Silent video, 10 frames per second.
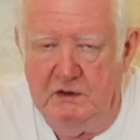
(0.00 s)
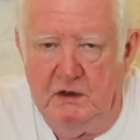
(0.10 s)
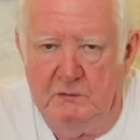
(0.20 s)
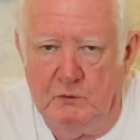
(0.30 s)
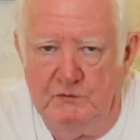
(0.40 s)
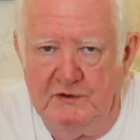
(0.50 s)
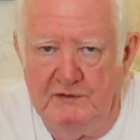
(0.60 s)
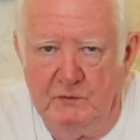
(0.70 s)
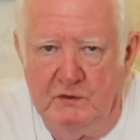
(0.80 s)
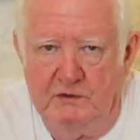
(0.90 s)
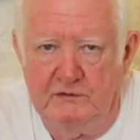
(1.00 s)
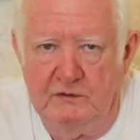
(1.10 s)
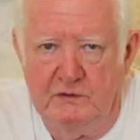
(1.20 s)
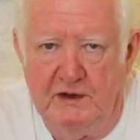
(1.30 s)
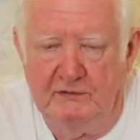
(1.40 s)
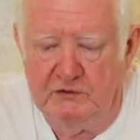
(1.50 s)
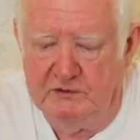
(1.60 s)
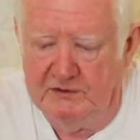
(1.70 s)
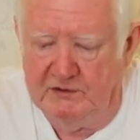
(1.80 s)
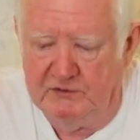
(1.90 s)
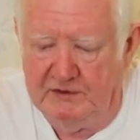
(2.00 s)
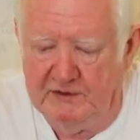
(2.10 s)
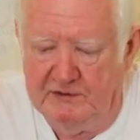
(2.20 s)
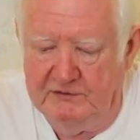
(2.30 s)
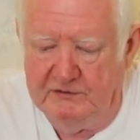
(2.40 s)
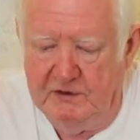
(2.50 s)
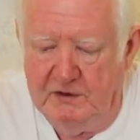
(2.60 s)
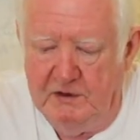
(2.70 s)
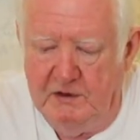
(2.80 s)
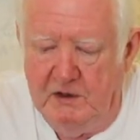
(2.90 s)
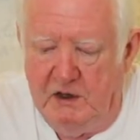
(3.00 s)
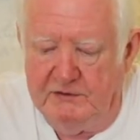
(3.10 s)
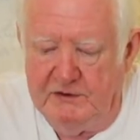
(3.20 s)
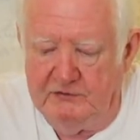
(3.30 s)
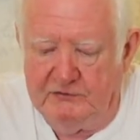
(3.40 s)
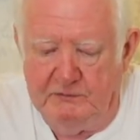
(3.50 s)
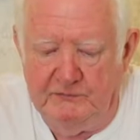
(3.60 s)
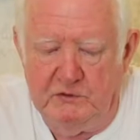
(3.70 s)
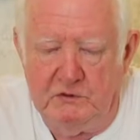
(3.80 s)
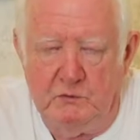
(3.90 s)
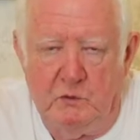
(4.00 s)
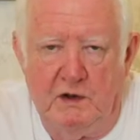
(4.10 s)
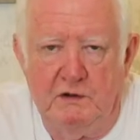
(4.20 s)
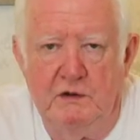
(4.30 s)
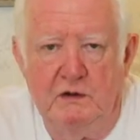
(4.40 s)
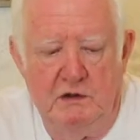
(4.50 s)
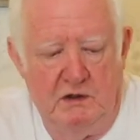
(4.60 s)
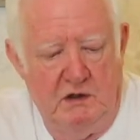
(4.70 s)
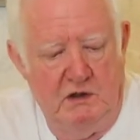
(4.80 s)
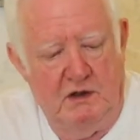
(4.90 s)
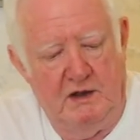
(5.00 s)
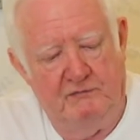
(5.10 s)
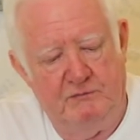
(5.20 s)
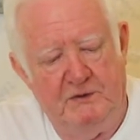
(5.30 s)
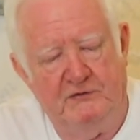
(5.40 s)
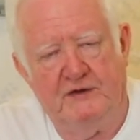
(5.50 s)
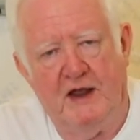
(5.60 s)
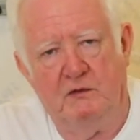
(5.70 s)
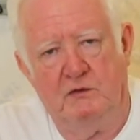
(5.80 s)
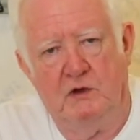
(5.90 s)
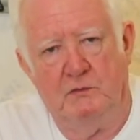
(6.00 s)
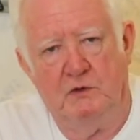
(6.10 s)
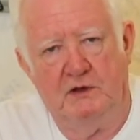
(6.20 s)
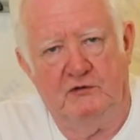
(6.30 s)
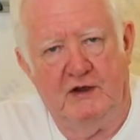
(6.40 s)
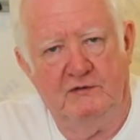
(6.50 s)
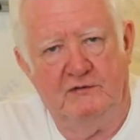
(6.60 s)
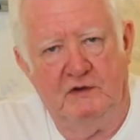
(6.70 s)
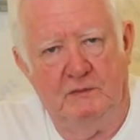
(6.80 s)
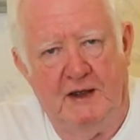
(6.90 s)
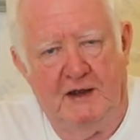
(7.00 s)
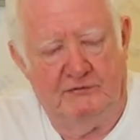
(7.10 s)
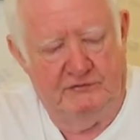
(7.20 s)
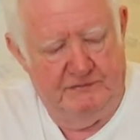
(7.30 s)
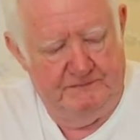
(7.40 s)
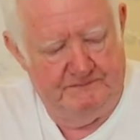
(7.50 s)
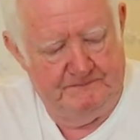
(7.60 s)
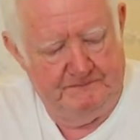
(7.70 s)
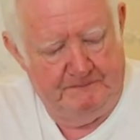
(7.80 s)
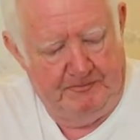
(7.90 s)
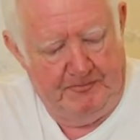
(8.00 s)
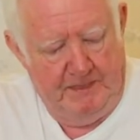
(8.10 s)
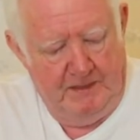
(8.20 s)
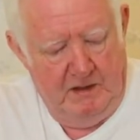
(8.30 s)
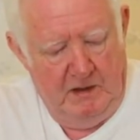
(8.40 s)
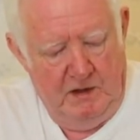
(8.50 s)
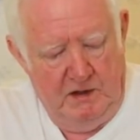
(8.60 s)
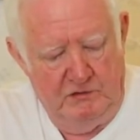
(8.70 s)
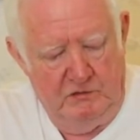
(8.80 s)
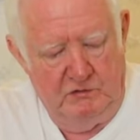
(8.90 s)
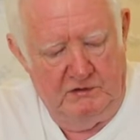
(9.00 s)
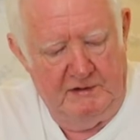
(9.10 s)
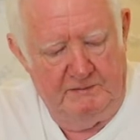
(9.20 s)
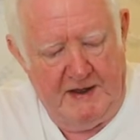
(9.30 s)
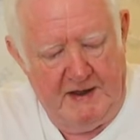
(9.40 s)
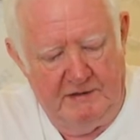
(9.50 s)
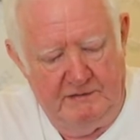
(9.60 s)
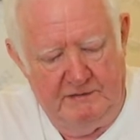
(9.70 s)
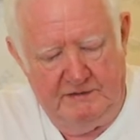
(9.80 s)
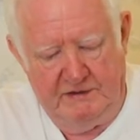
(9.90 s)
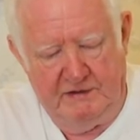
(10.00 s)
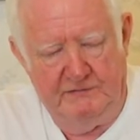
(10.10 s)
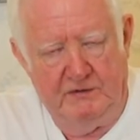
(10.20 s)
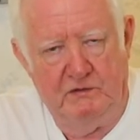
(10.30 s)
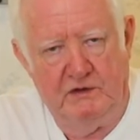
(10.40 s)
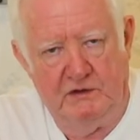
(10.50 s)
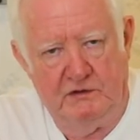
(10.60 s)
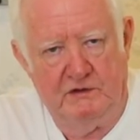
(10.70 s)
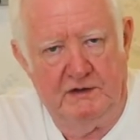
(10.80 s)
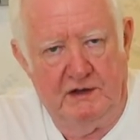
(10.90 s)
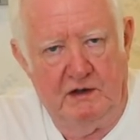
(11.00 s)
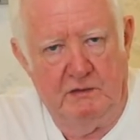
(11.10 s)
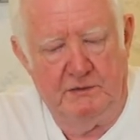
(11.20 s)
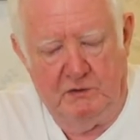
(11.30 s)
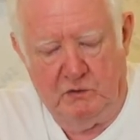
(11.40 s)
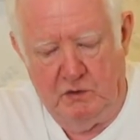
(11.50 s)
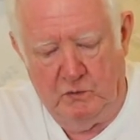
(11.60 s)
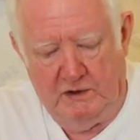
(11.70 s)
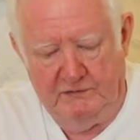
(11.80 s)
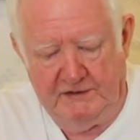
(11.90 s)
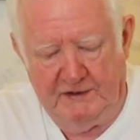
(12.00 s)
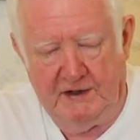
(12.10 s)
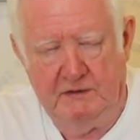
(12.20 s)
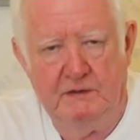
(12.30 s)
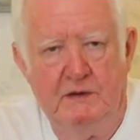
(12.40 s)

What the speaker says: I'm always here if you want to have a look at these readings. I think some of you, number 1, have missed out on money chances in the past. And you're looking back and thinking, if only I'd done that, I'd be quite wealthy now.